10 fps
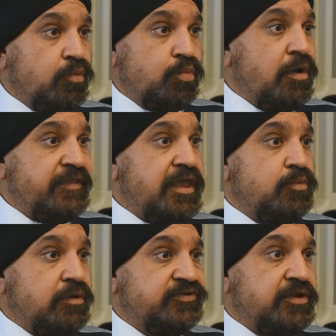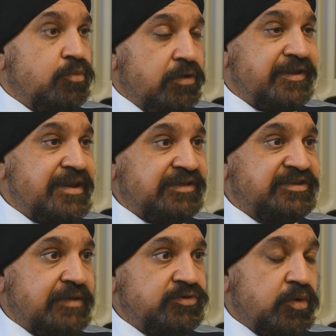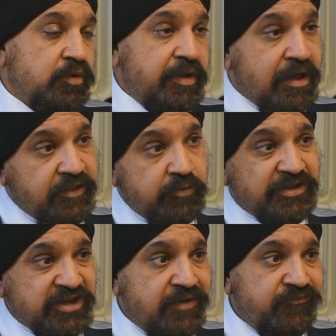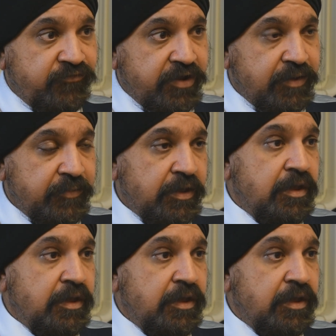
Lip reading: what they want to do, what the next steps will be, and there'll be a time frame,